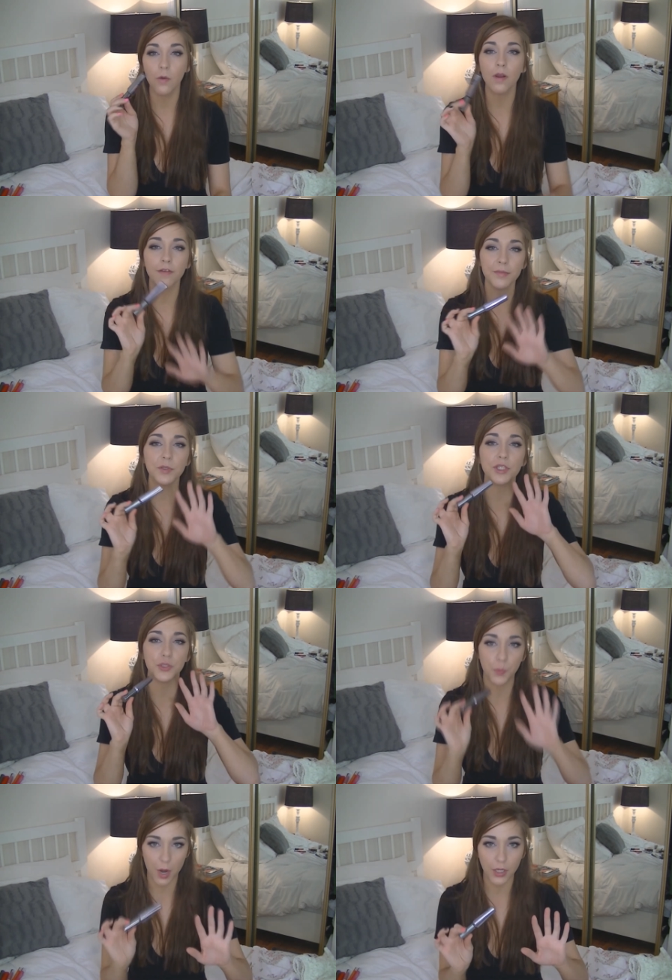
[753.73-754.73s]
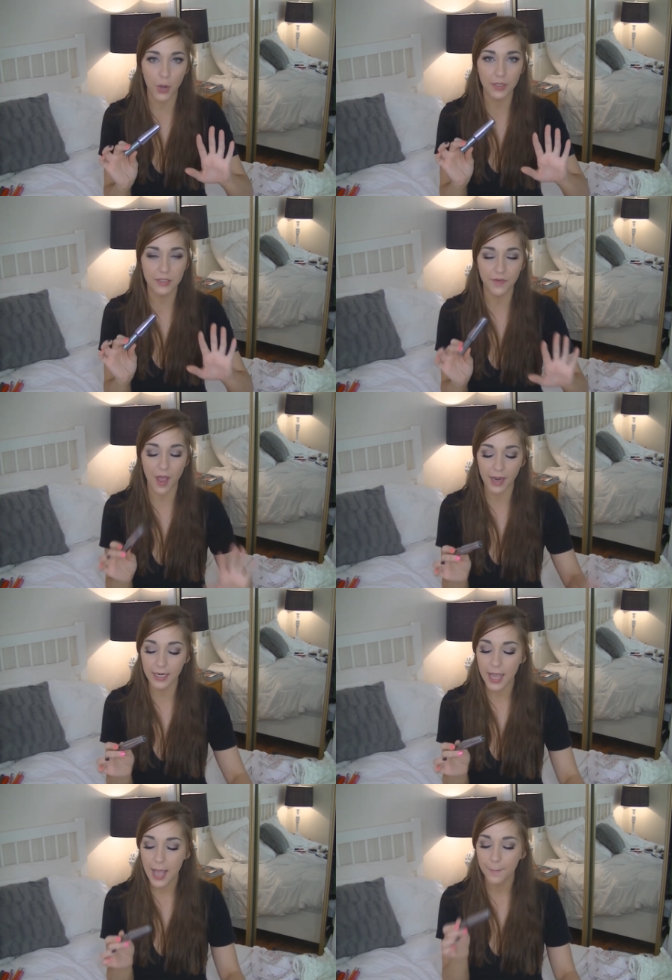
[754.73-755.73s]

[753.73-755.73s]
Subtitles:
Or if I'm doing just one coat, it's fine,